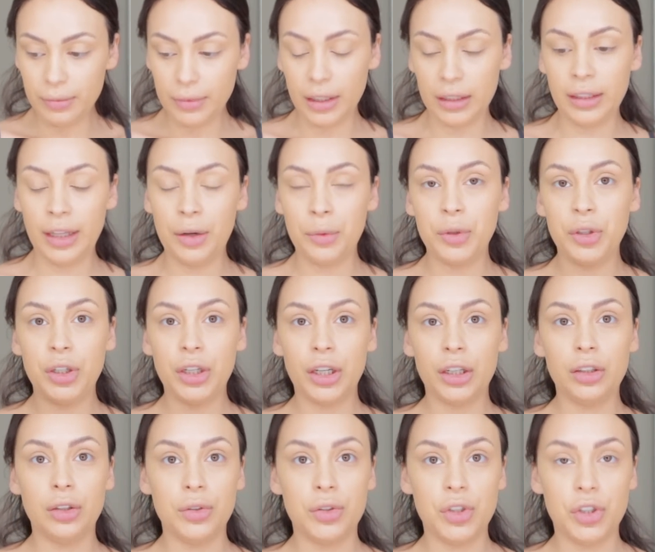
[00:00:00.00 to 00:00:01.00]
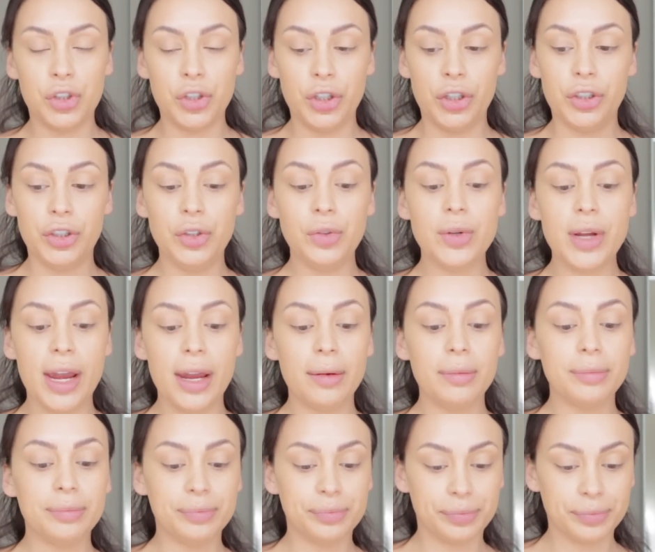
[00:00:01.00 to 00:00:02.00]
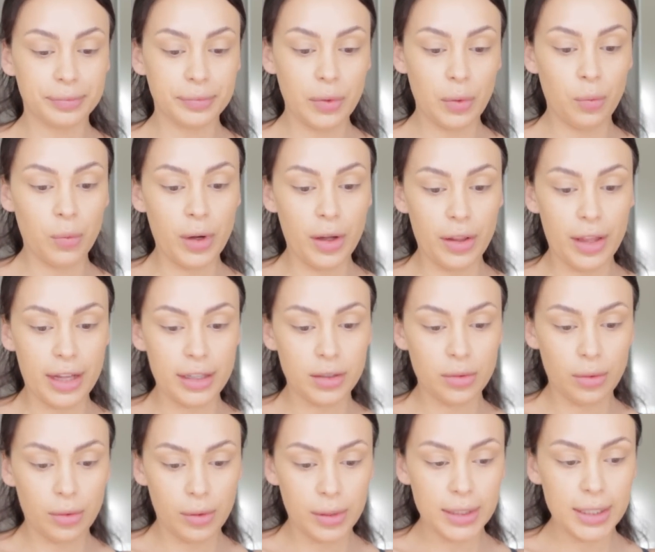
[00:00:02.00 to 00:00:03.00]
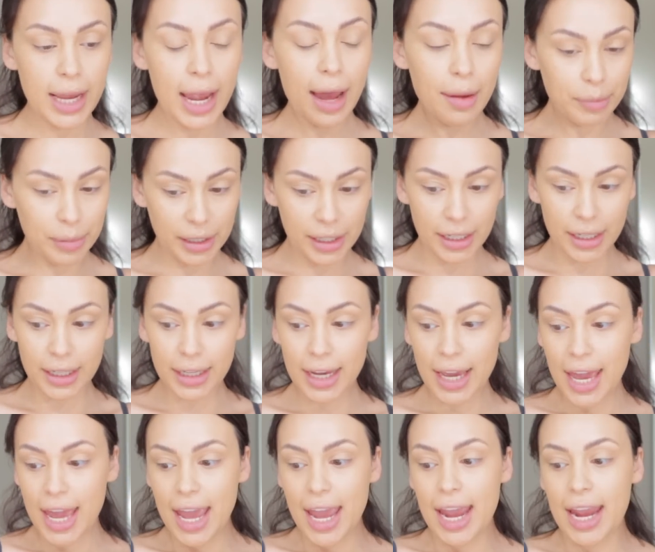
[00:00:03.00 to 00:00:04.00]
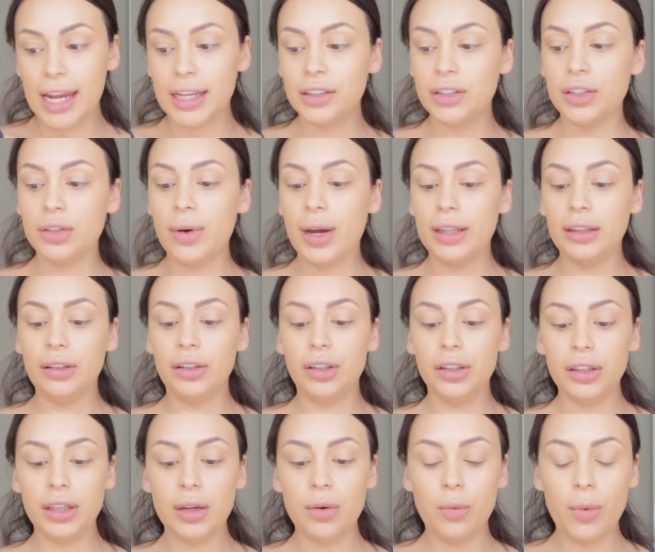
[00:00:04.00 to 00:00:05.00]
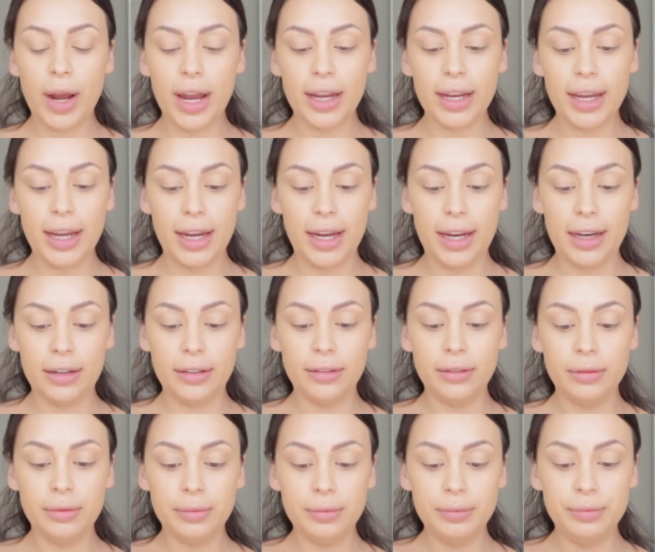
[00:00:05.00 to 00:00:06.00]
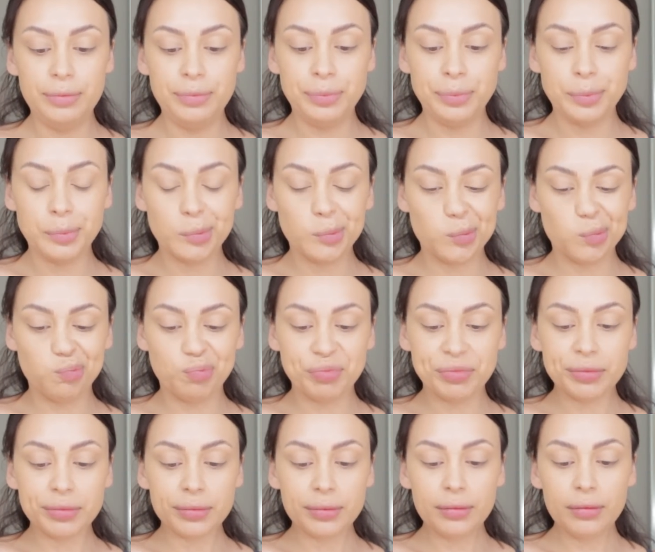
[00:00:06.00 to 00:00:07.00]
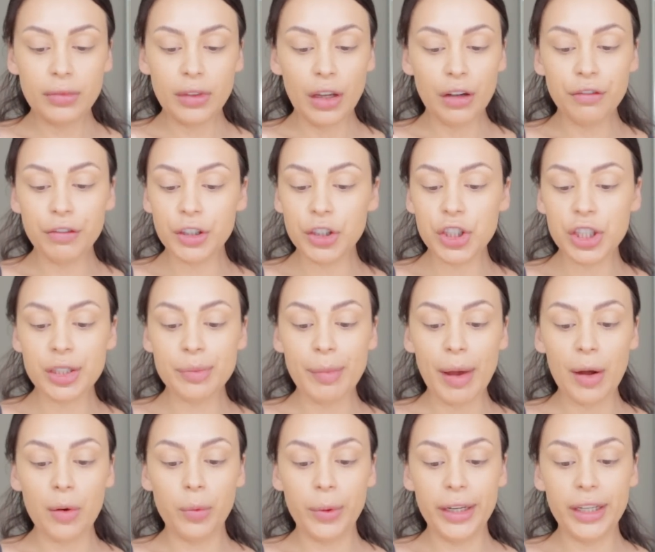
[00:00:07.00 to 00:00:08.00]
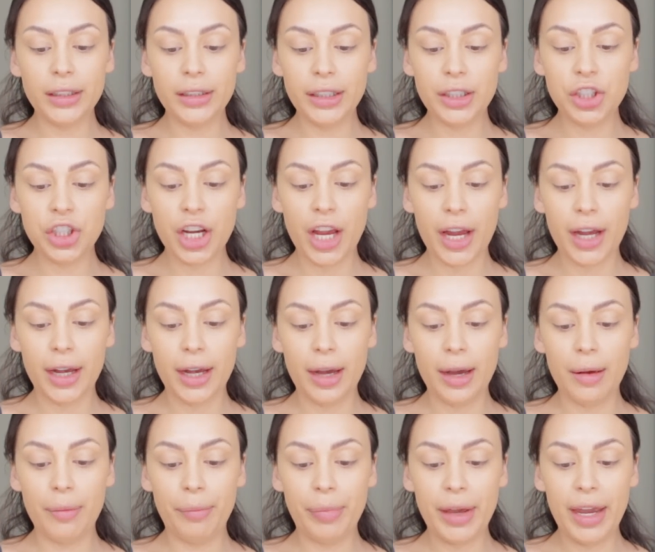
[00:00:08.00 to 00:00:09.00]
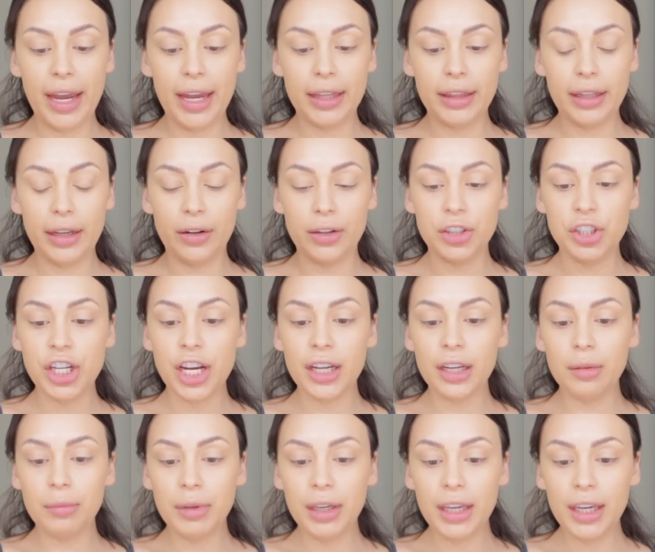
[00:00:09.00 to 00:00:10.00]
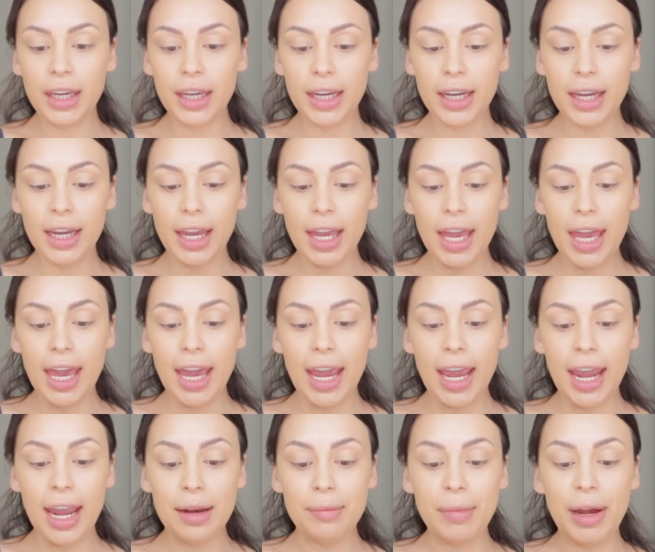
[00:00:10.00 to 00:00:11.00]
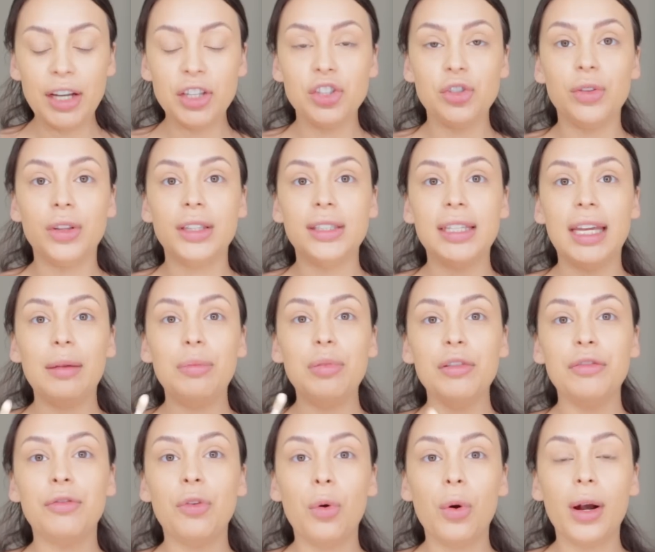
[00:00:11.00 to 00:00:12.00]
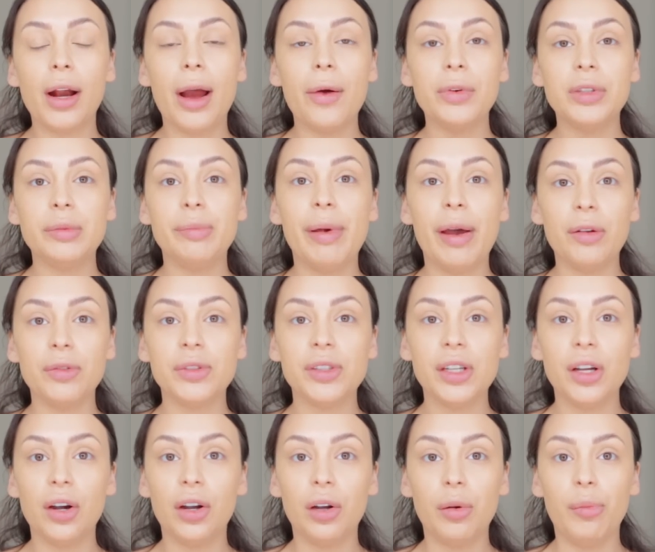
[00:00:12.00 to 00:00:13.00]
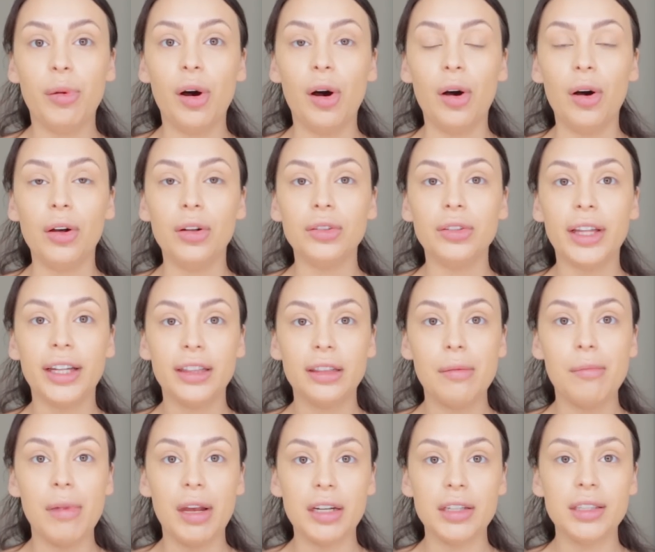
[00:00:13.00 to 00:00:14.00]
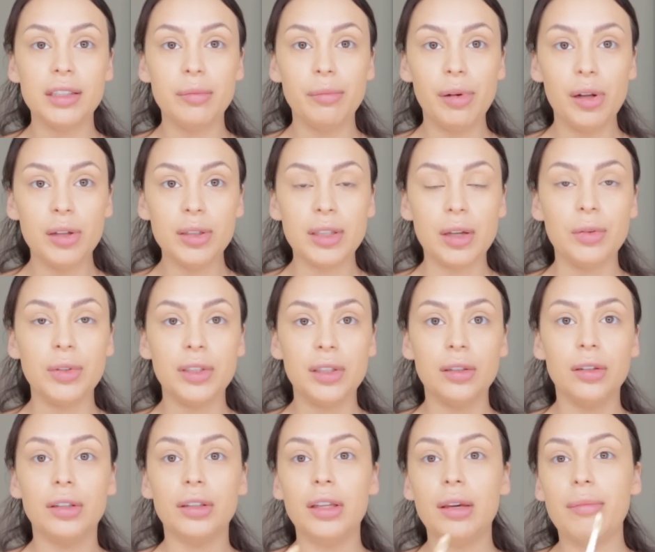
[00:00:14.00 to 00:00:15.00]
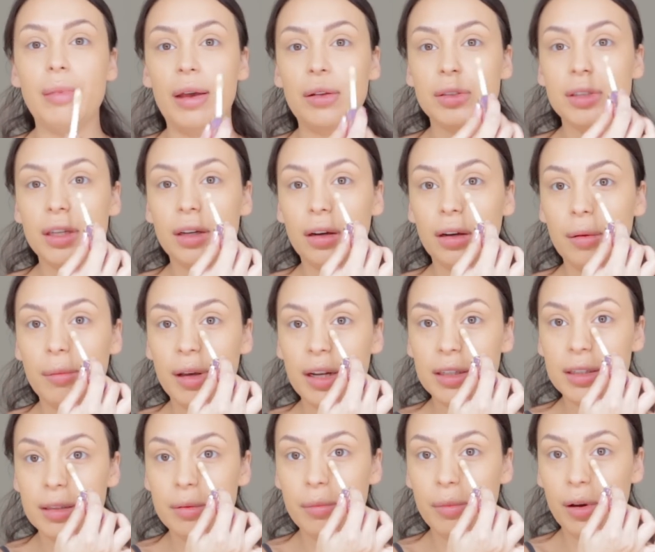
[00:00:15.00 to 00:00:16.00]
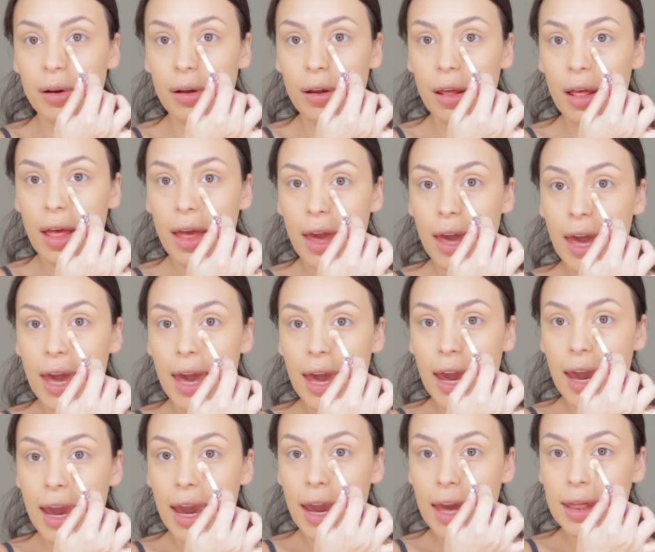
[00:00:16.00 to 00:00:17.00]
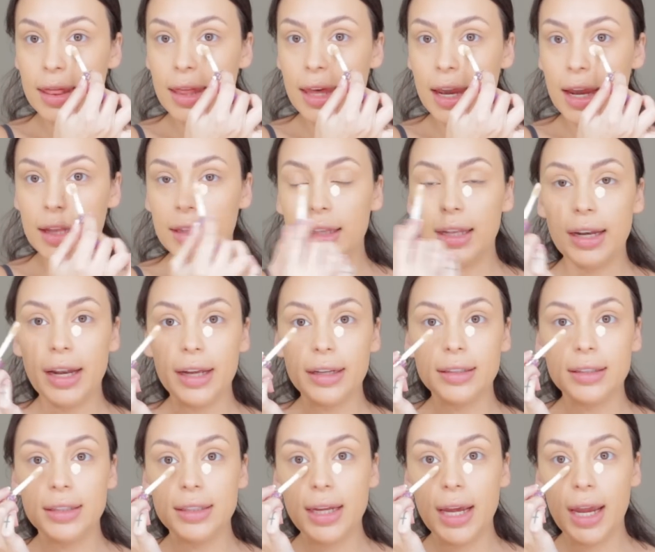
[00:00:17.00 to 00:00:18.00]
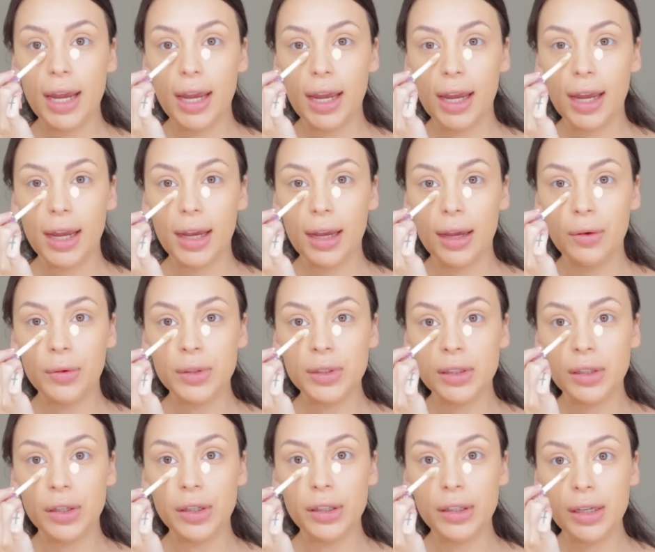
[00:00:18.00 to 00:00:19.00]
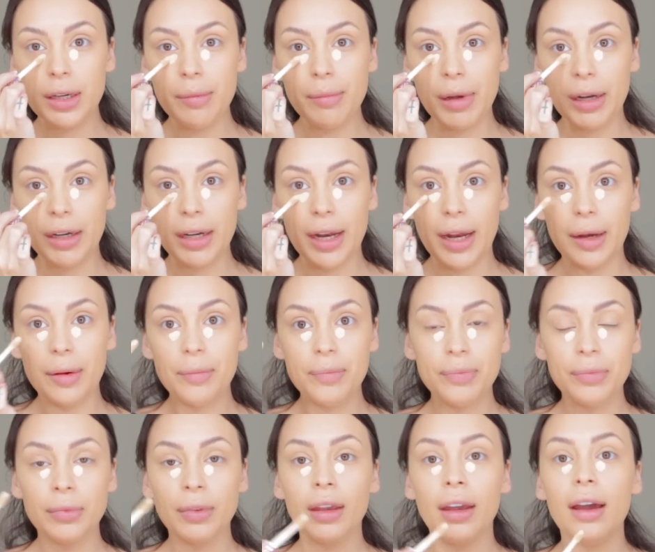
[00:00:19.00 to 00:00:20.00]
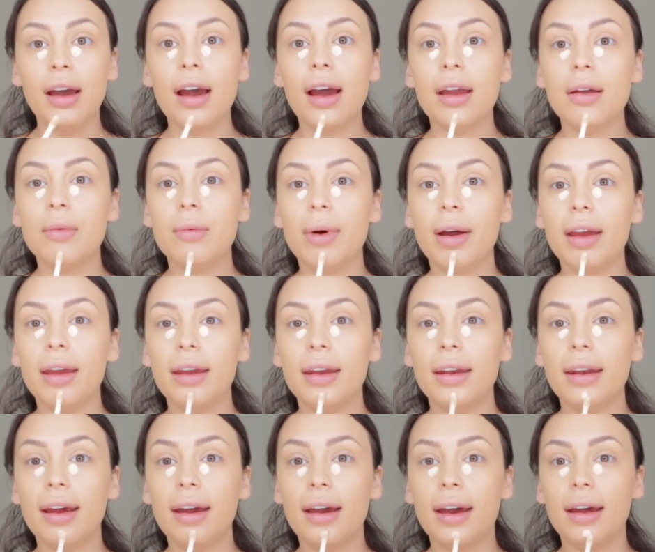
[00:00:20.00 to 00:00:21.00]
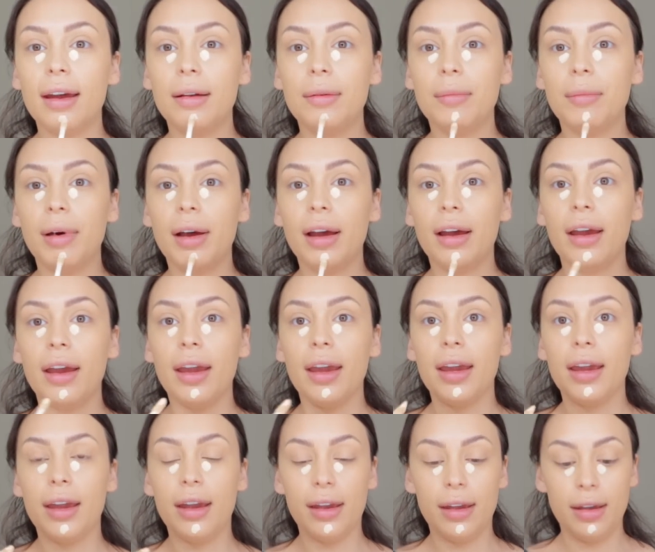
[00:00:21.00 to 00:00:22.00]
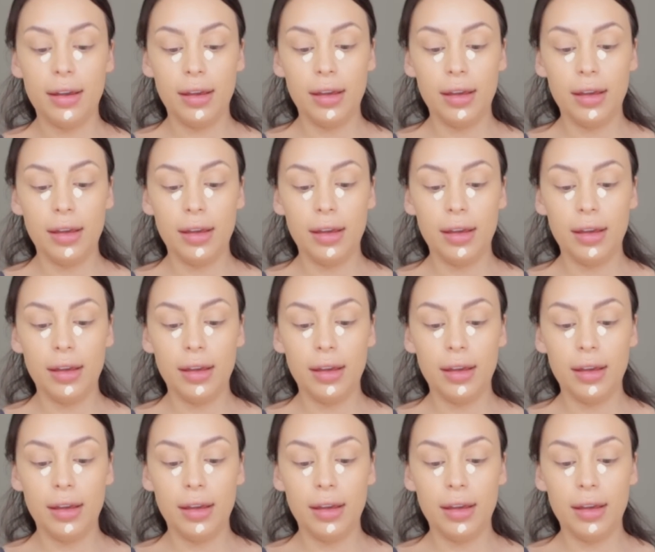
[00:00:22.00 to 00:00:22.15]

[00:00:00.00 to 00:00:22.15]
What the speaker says: like when you get closer to your due date. Well, that's what was happening. And so I literally went in for just my weekly checkup, and they were checking me. And mind you, the day before I was bouncing on a ball, like the medicine balls. I was literally bouncing on a medicine ball. And then the next day, it was literally a Monday, I went and had my